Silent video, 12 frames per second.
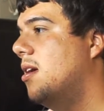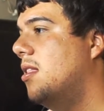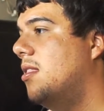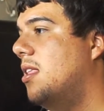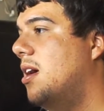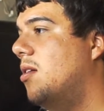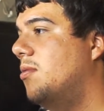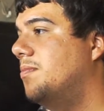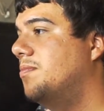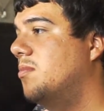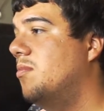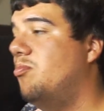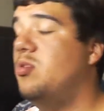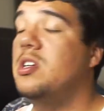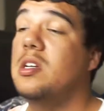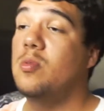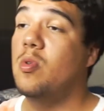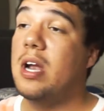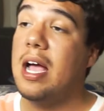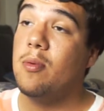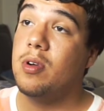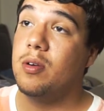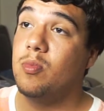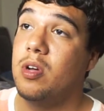Now, which is what I
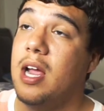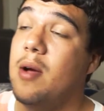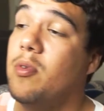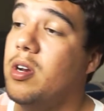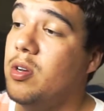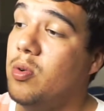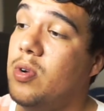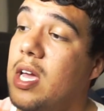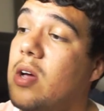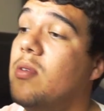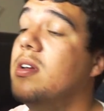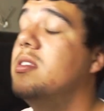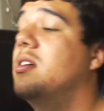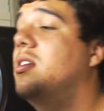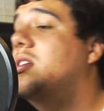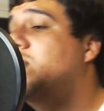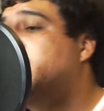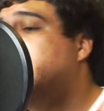want to do now. It's a little bit